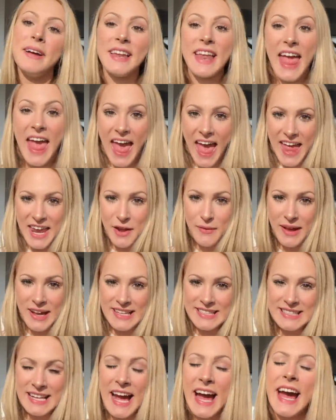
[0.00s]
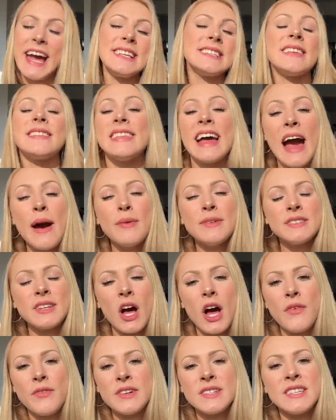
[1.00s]
But anyways, guys, that was
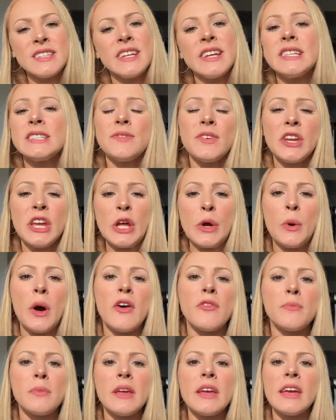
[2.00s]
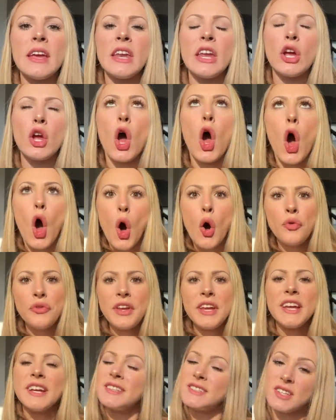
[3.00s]
all for today's video of me eating
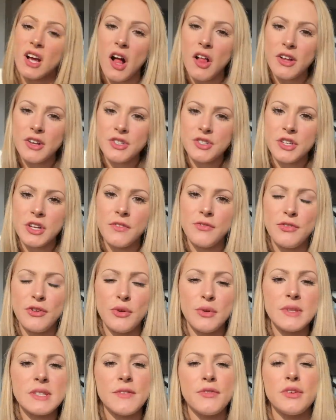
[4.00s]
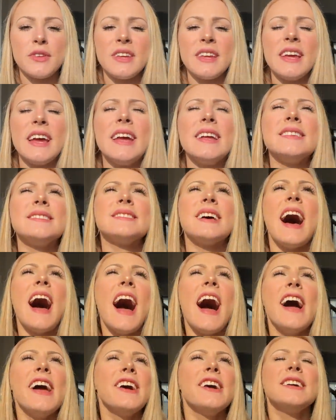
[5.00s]
only Dollar Tree foods for the
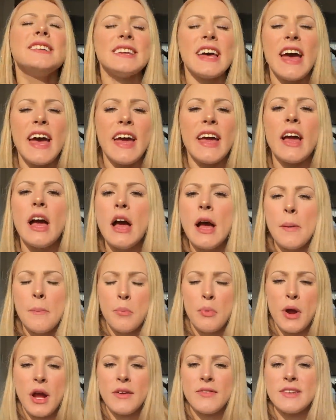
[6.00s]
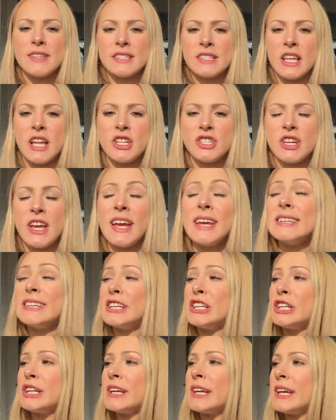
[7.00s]
entire day. Breakfast, lunch, and
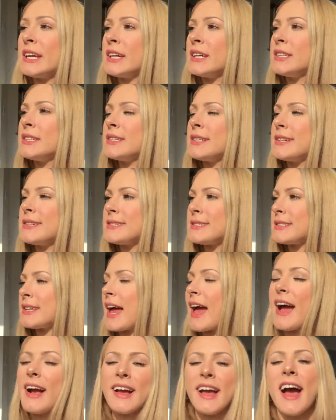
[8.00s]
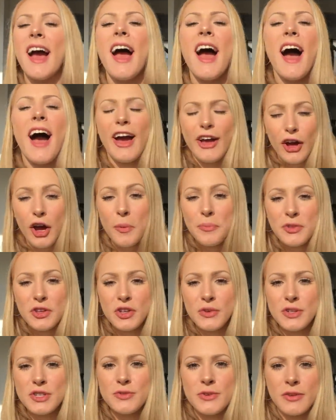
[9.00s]
dinner, and a snack. I hope
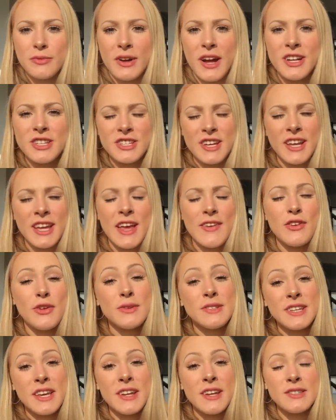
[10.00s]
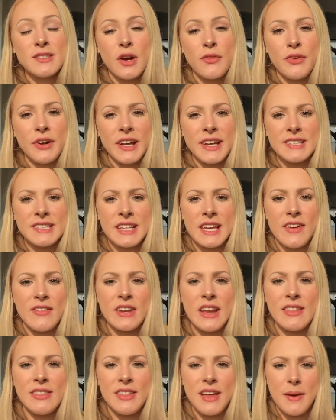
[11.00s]
that you enjoyed watching. If you did, don't forget to give
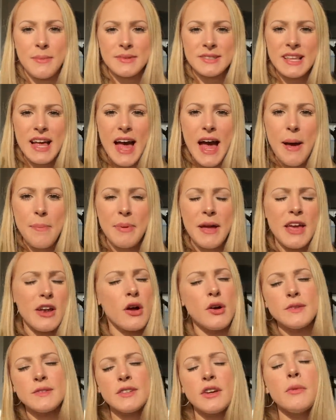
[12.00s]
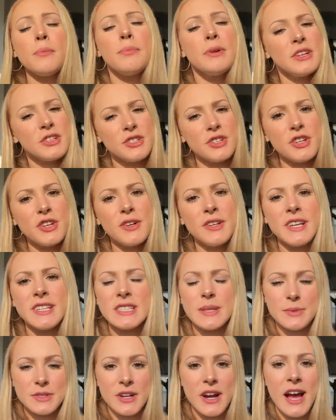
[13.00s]
it a thumbs up, and also be sure you click
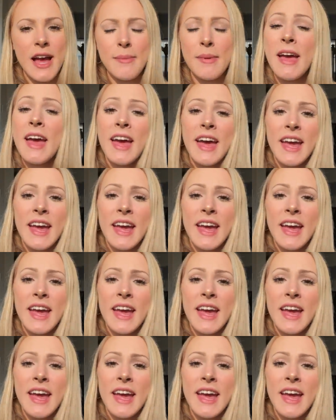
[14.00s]
subscribe